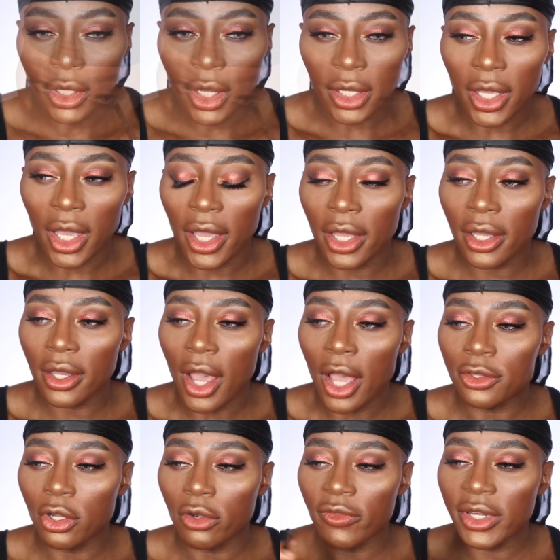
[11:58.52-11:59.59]
Okay, I
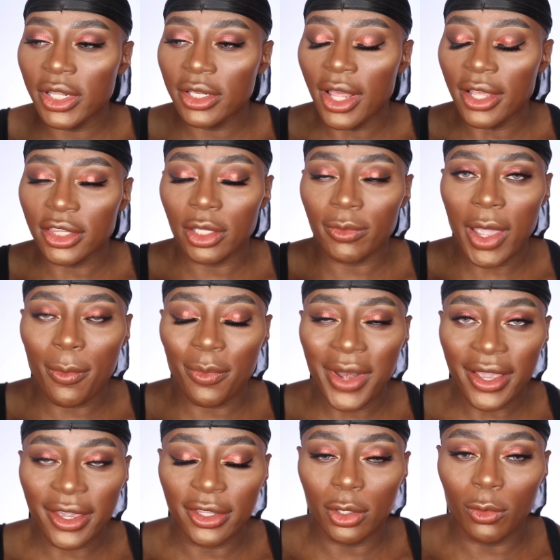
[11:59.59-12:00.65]
don't really like to wear
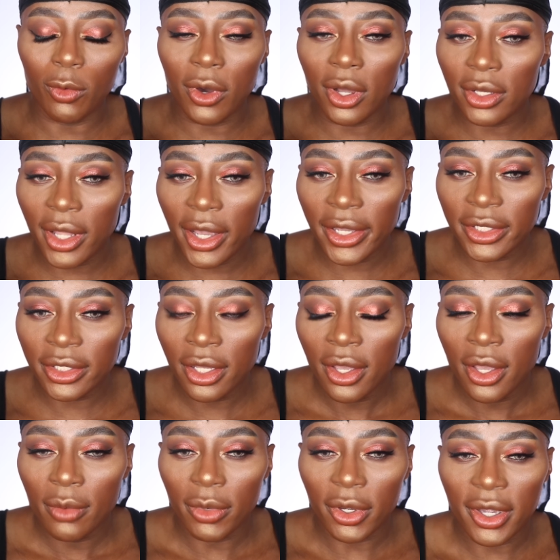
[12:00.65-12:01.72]
black in the waterline
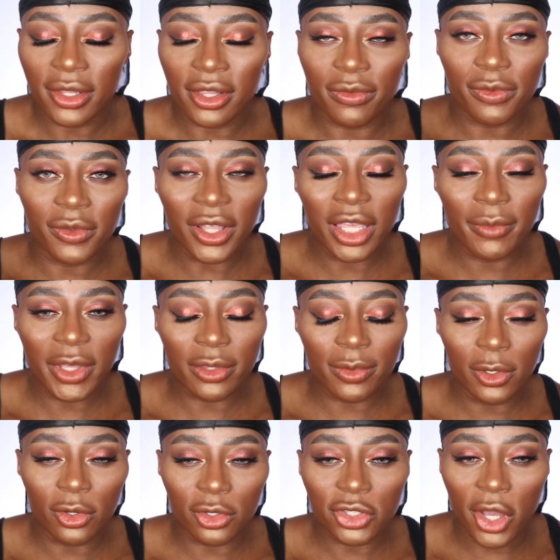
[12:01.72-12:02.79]
because I feel like it makes
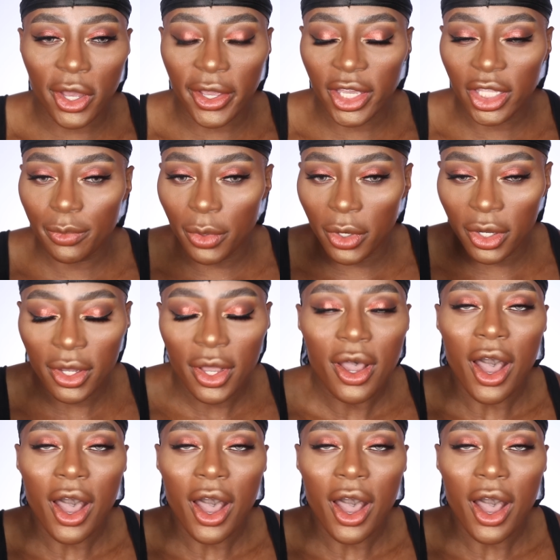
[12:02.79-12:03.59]
me look tired, but